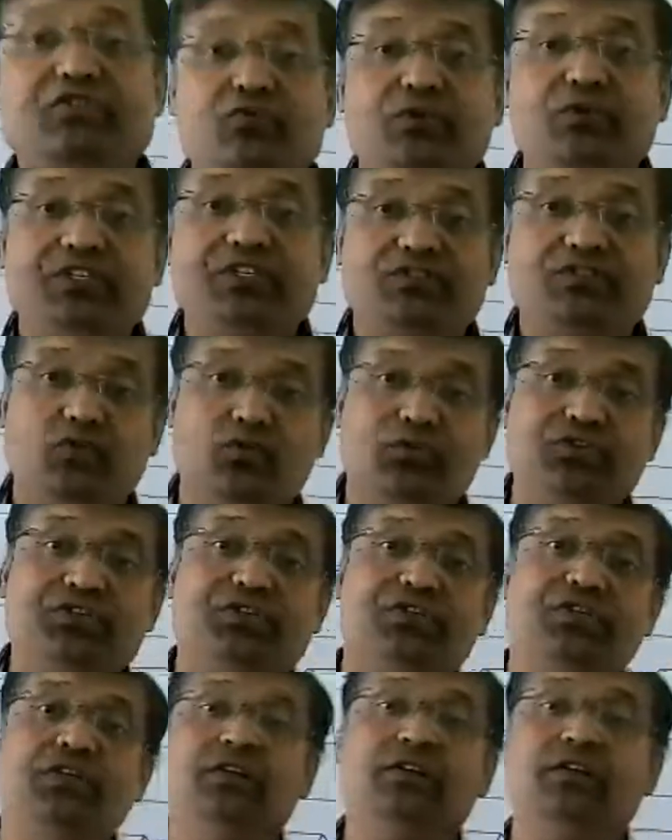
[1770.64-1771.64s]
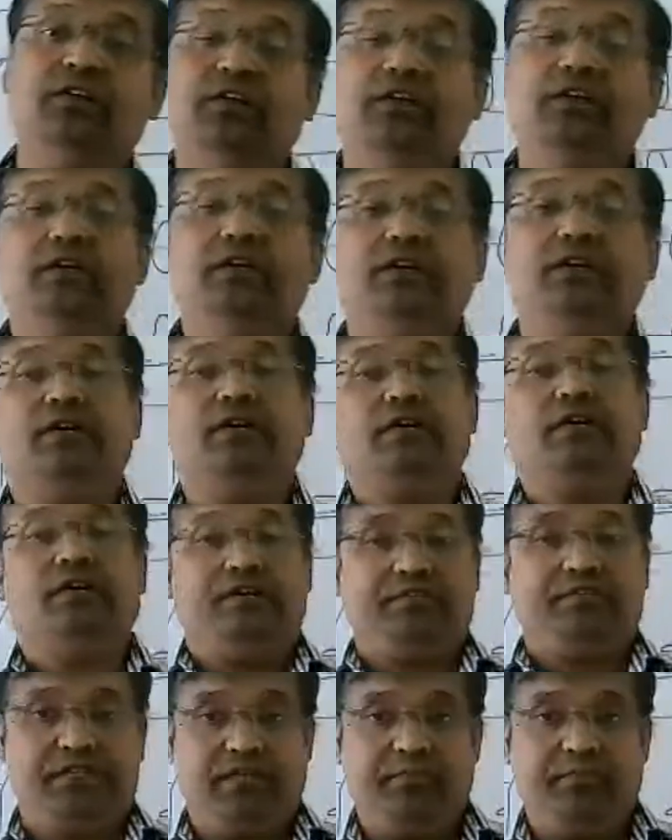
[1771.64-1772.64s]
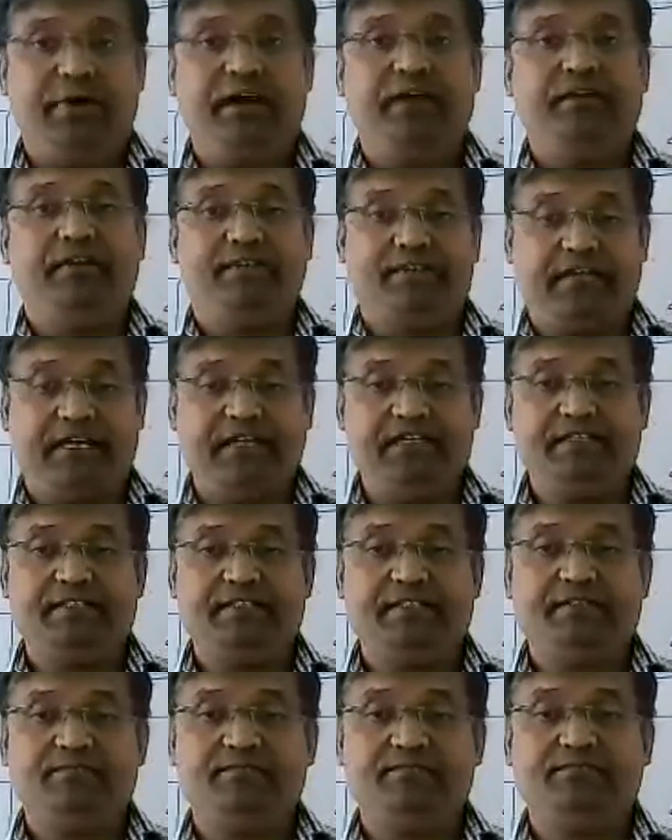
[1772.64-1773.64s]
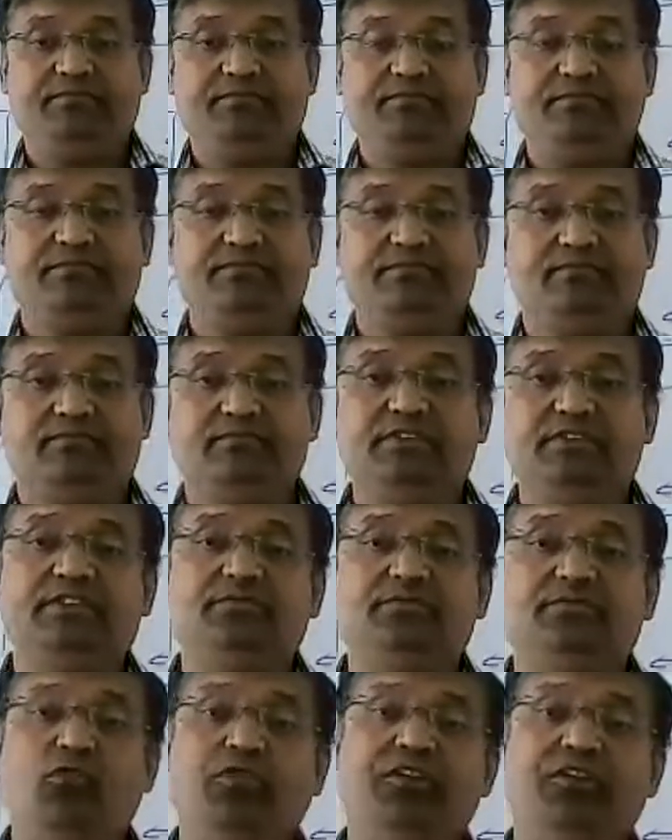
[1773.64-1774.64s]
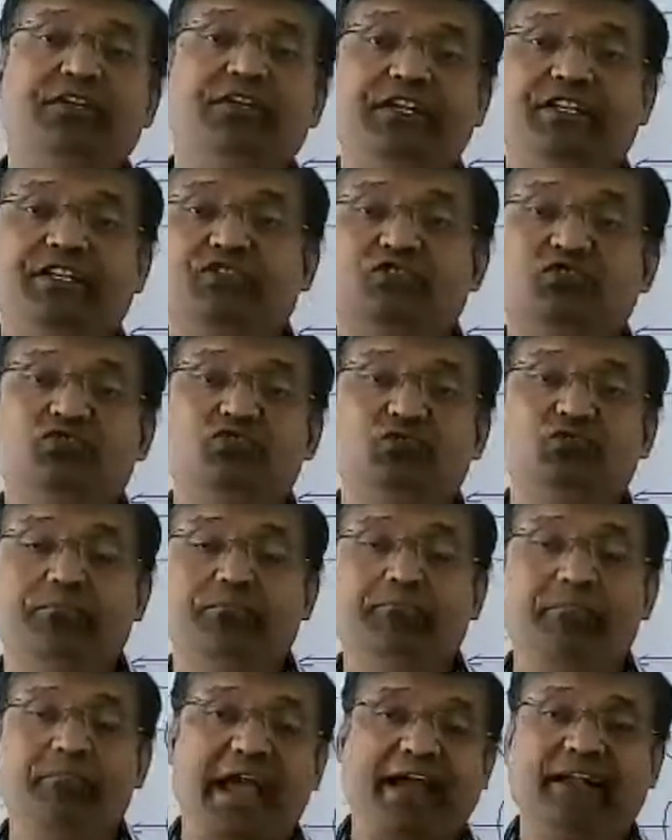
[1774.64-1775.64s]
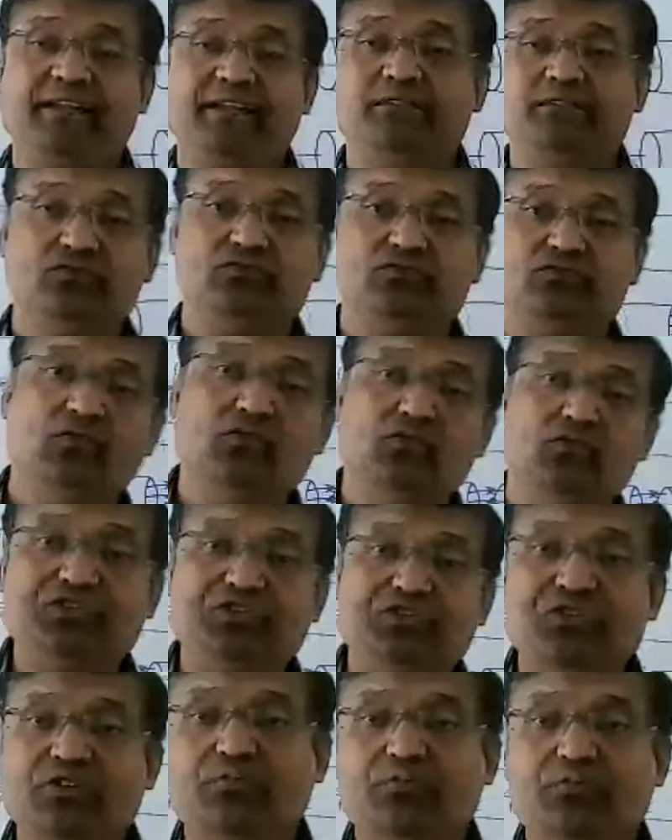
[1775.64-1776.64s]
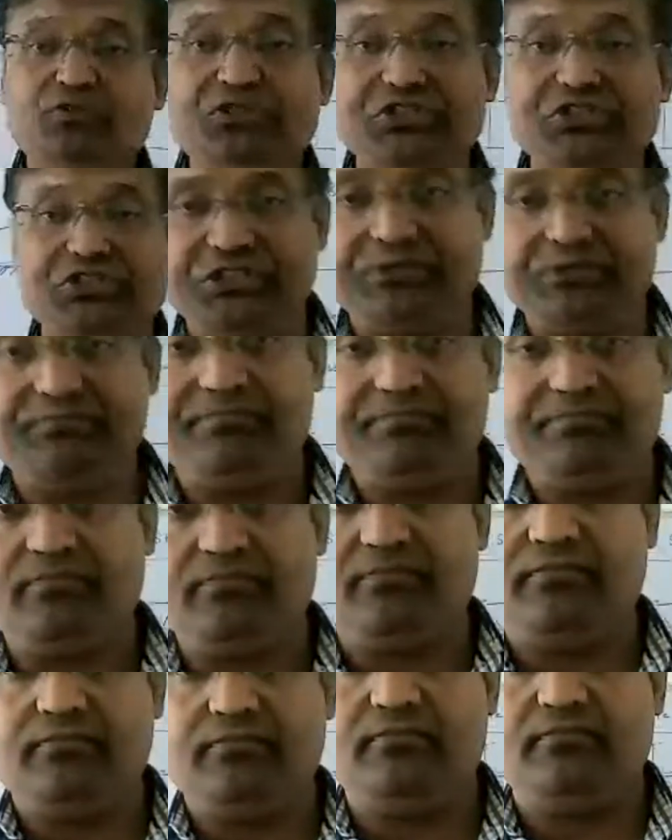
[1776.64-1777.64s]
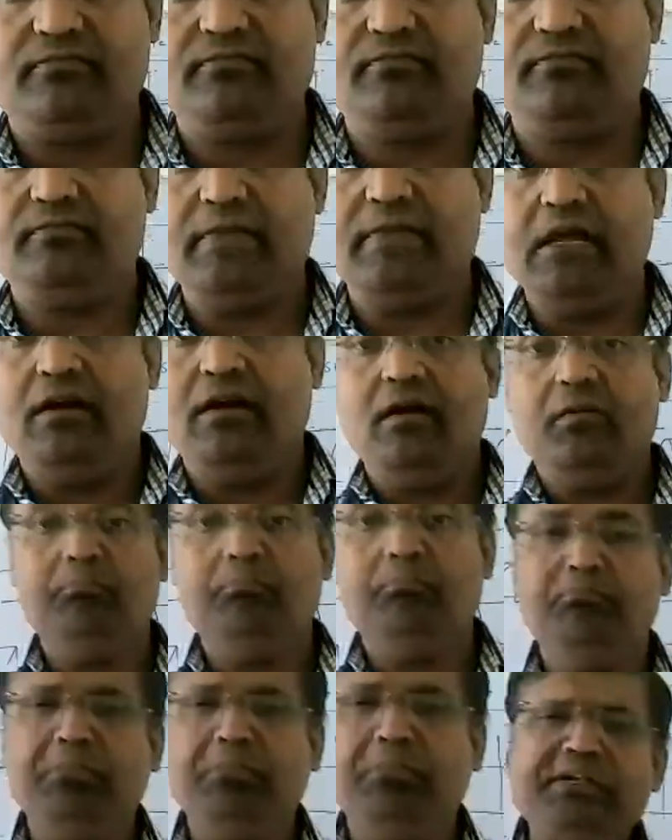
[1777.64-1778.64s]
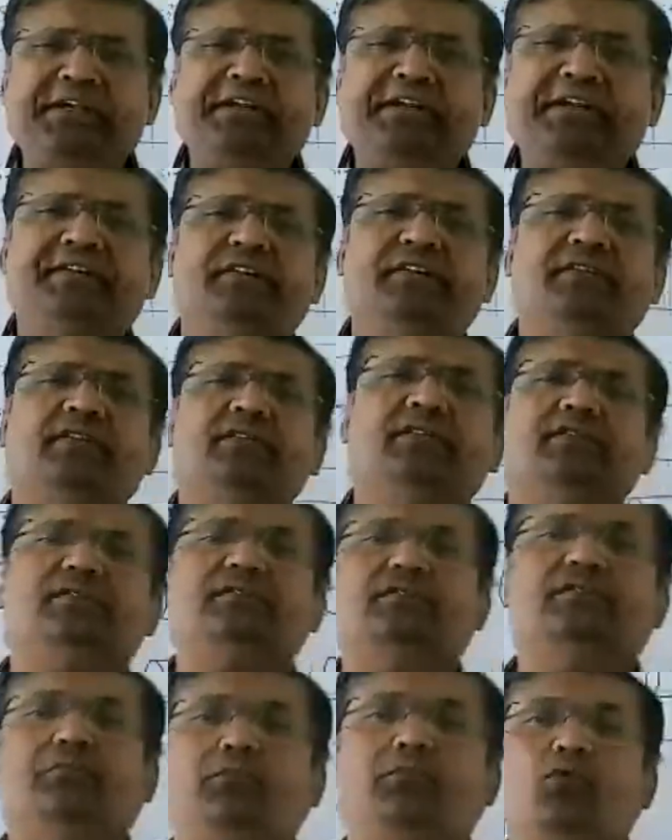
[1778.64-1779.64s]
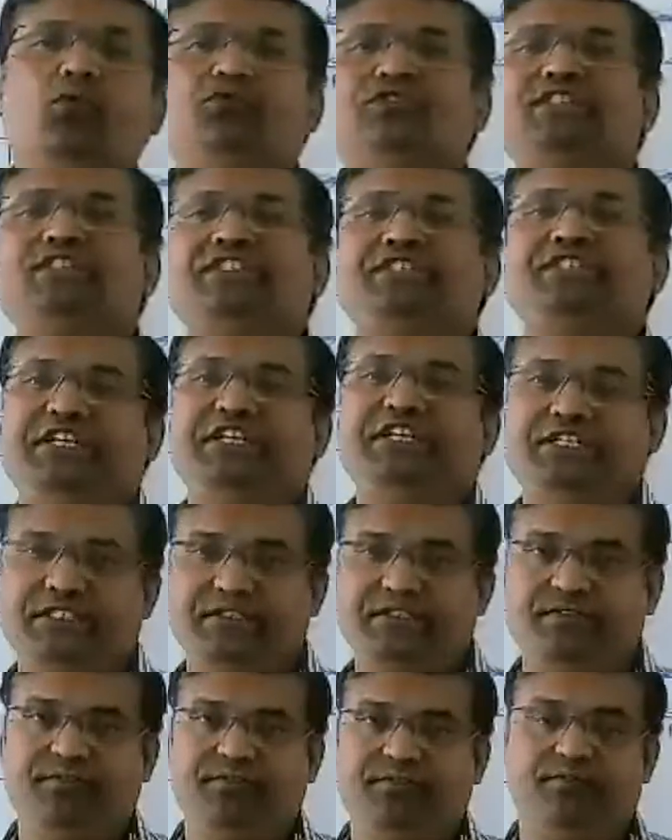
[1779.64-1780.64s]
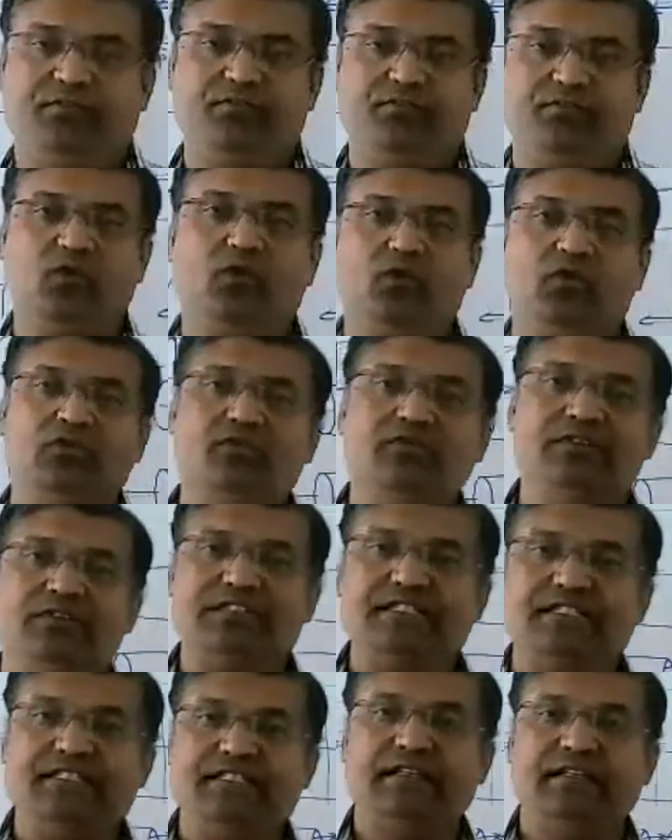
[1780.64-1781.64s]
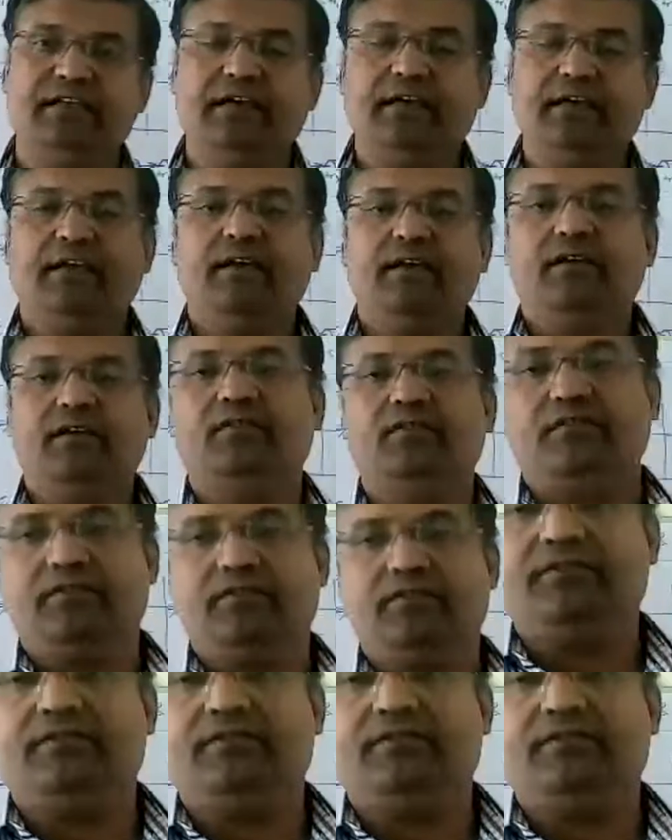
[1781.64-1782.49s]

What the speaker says: body regains to its original shape and size, means body regains to back to the original position. But in the opposite case, controversy